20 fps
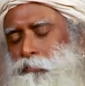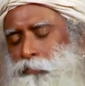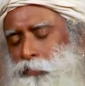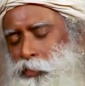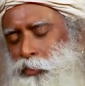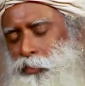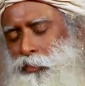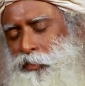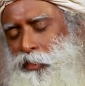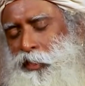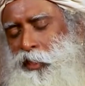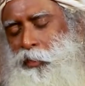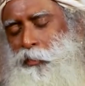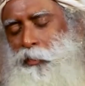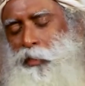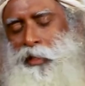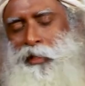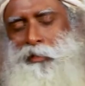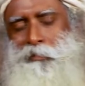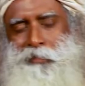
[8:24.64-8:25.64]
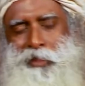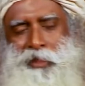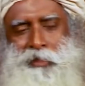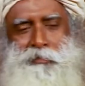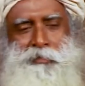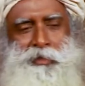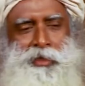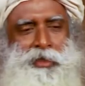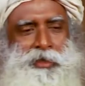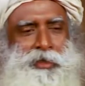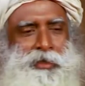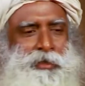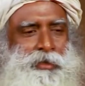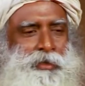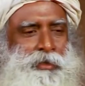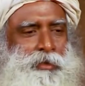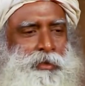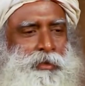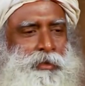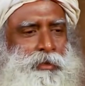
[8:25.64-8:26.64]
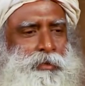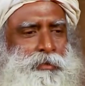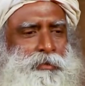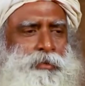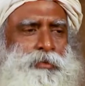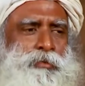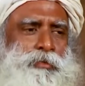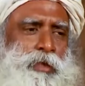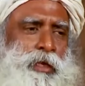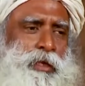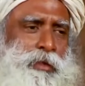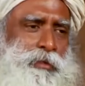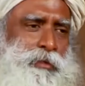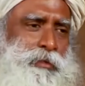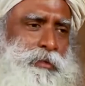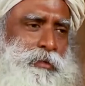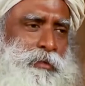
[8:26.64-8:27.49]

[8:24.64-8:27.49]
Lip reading: You'll sell well, make money, it's all right.